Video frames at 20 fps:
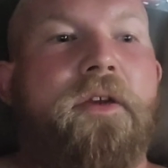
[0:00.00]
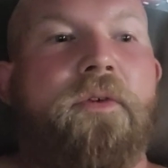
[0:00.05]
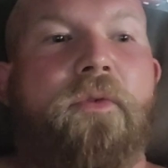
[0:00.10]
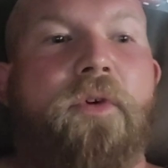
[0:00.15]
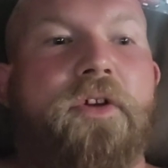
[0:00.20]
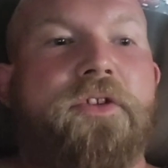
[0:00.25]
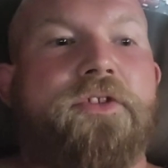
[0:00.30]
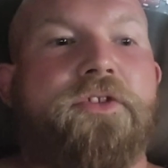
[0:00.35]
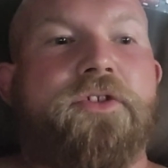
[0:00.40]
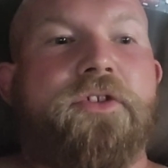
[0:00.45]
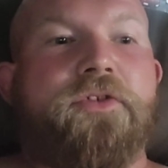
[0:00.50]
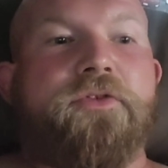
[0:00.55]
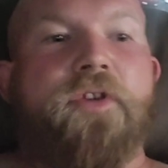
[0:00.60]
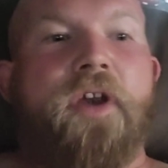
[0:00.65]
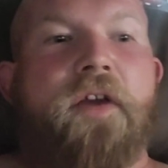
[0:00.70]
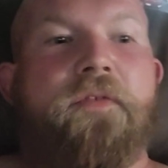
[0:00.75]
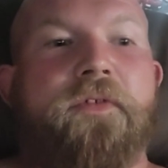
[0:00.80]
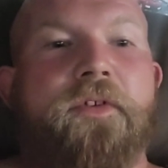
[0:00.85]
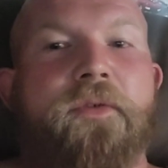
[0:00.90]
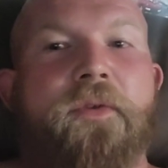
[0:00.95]
watched you
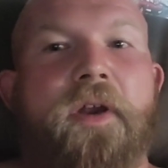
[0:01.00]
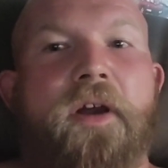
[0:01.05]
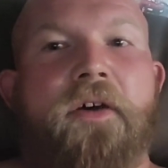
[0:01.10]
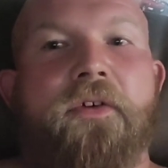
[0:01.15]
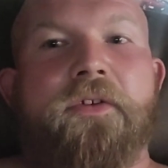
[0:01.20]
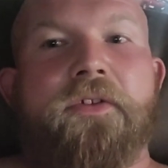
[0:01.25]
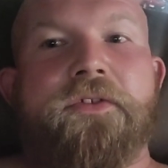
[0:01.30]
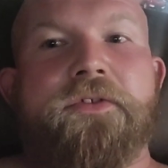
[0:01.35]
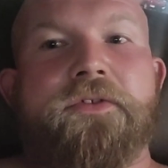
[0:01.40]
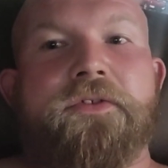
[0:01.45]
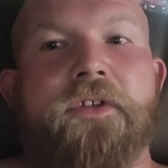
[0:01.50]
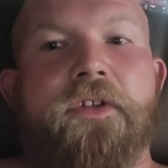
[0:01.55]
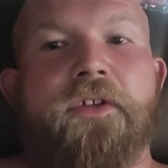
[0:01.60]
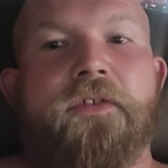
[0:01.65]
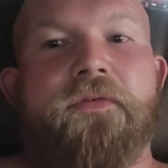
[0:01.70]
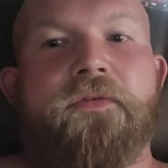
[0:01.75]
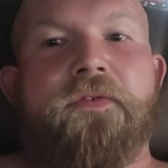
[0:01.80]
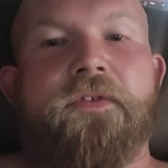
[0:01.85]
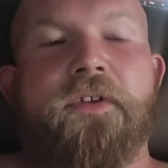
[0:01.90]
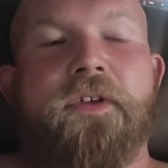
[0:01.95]
driving around and
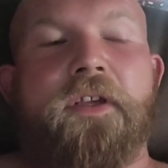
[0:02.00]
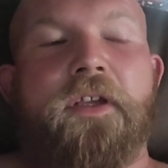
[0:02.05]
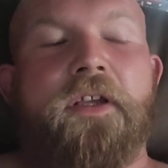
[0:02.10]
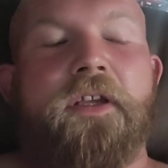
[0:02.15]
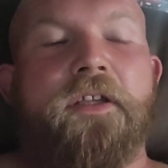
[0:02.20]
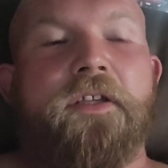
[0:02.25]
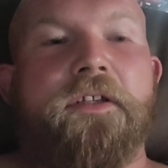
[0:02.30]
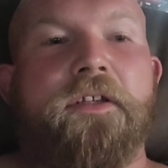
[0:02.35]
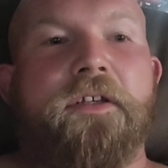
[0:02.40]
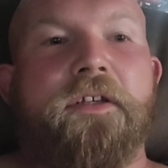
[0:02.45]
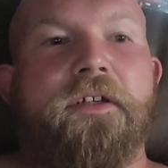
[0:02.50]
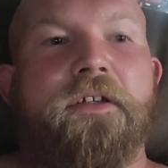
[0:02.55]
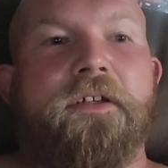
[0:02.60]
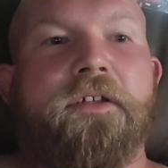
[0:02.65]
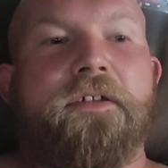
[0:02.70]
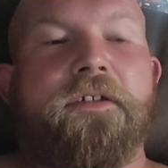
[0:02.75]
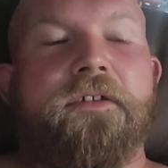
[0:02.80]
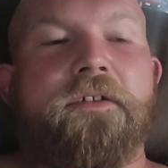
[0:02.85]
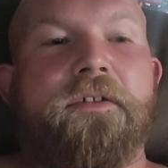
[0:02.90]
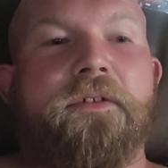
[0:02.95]
stuff, and
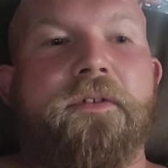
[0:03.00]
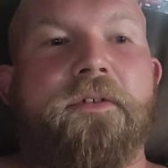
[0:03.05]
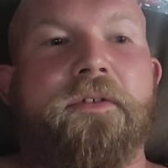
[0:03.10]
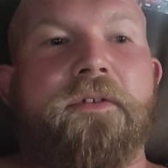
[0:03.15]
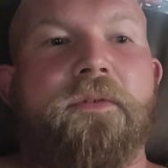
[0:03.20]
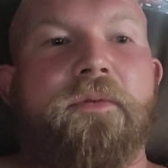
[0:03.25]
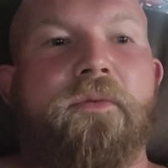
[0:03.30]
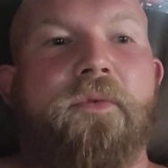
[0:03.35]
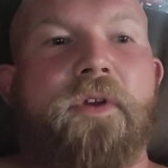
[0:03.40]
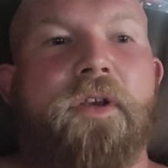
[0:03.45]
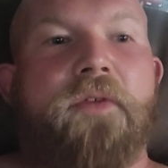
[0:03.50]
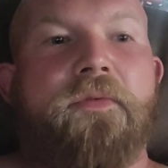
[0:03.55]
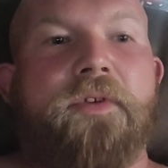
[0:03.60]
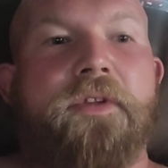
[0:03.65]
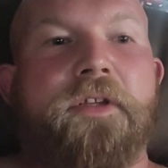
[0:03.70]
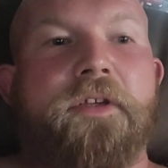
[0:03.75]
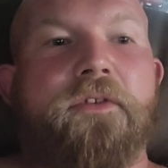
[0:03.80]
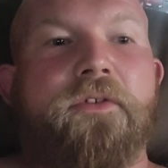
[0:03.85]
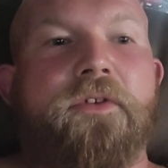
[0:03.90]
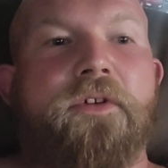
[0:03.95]
what
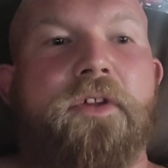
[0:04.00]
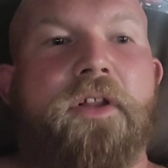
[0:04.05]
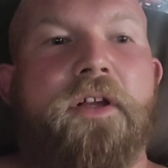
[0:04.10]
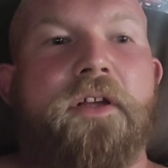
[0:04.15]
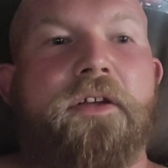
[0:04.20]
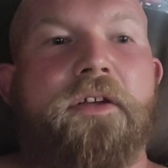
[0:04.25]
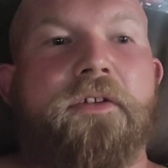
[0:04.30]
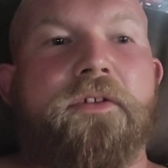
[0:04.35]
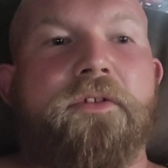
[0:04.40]
everything looked like